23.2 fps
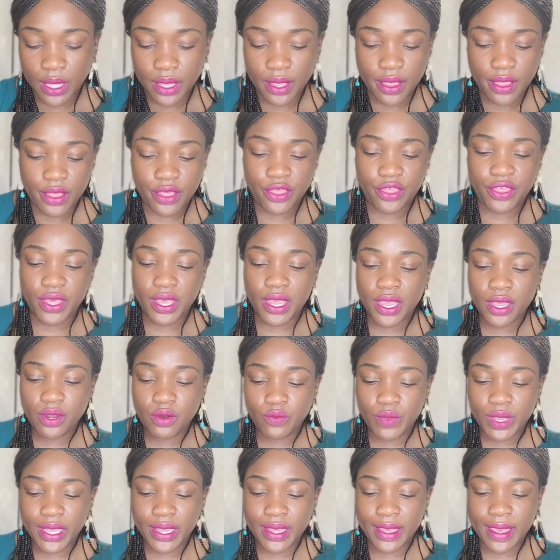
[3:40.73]
Then
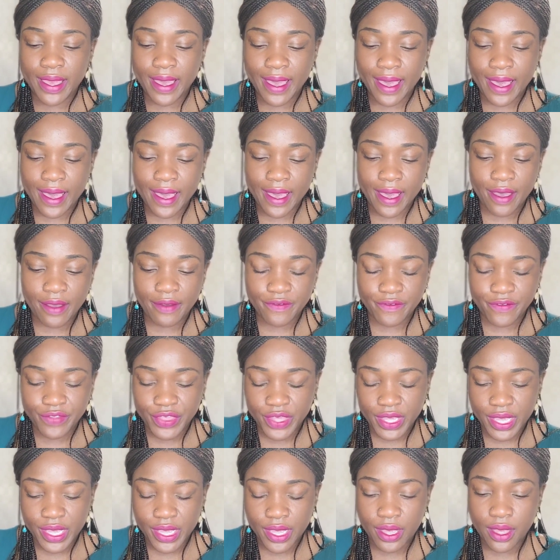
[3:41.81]
we have
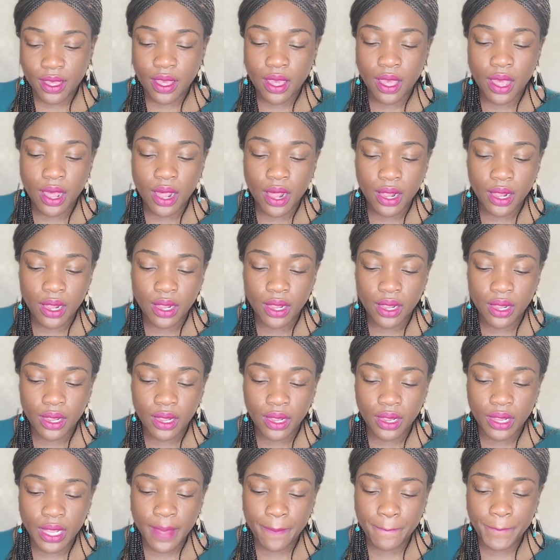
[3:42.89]
the
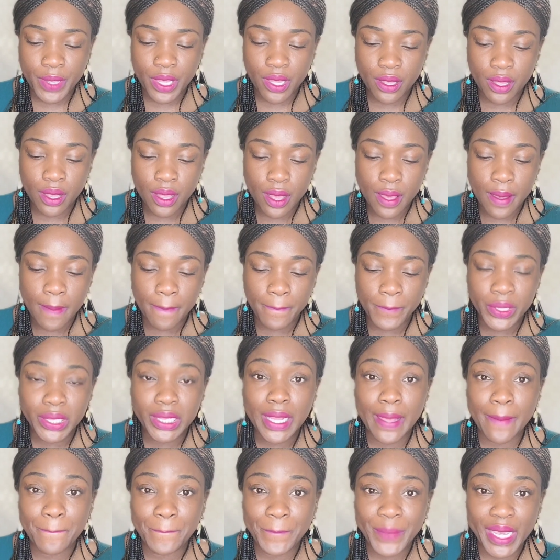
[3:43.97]
lip
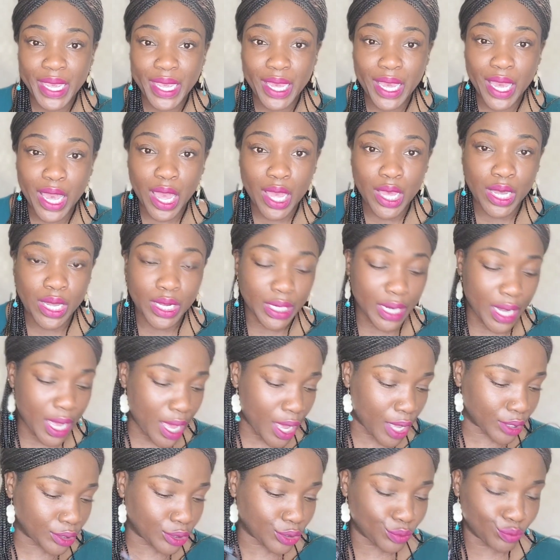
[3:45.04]
plumping
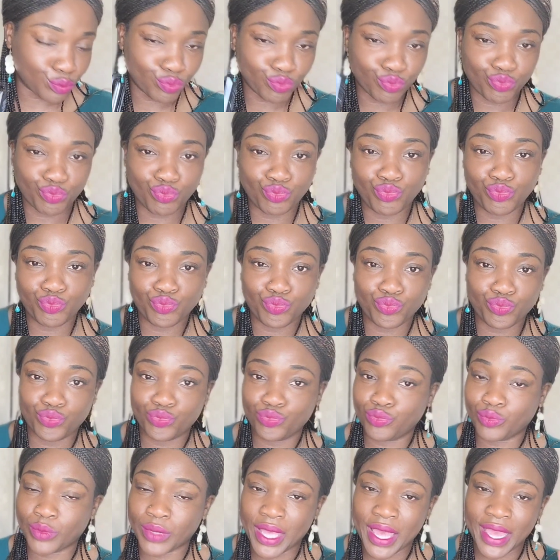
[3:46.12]
gloss.
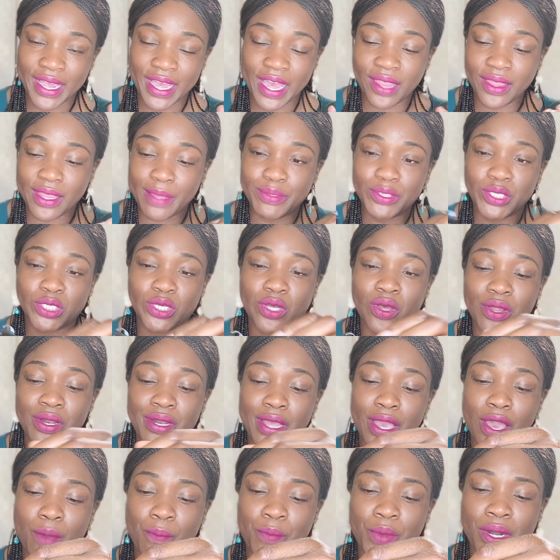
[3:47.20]
I got lipstick on
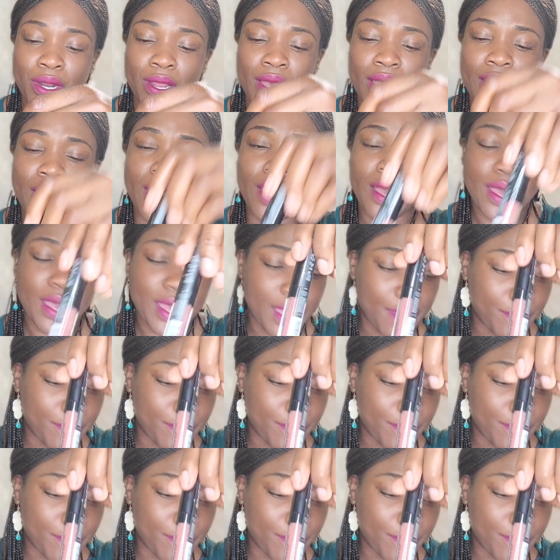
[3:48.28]
now, but I'm